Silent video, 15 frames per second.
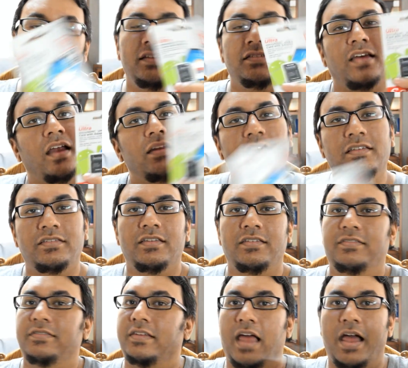SanDisk
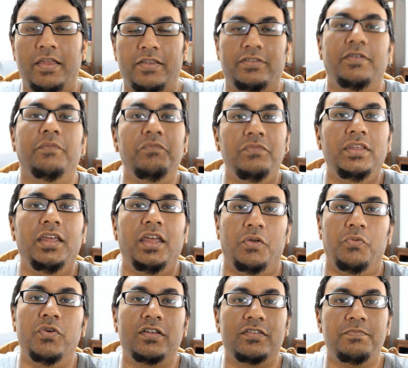is, uh, to me,
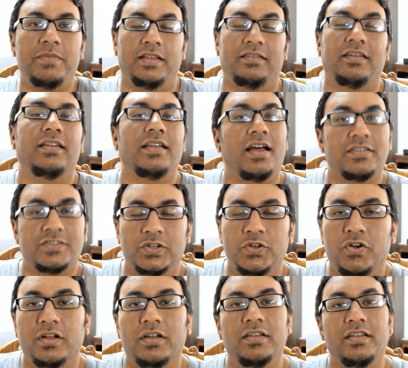it works better, it lasts
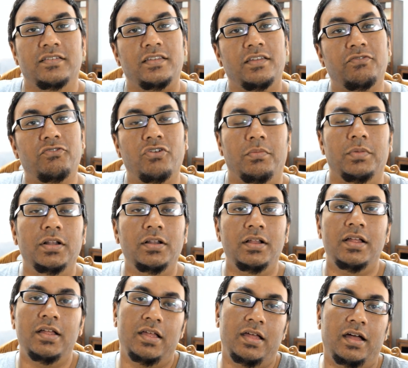longer, it doesn't give trouble,
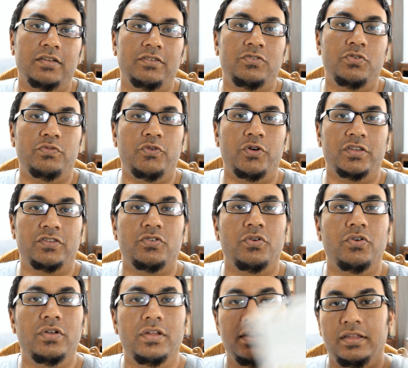and so forth.
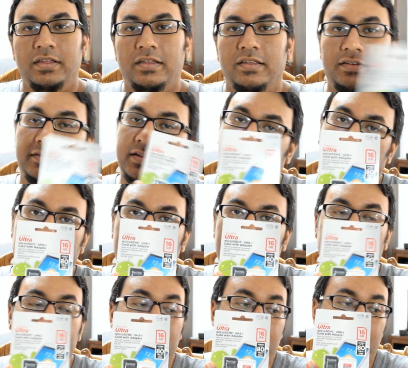So,
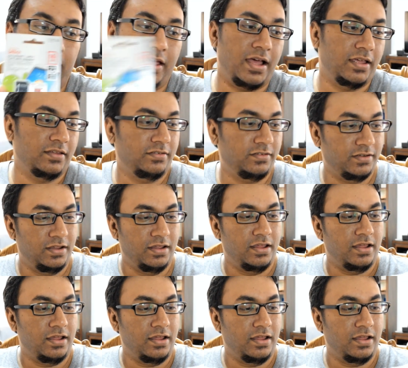SanDisk, okay, guys?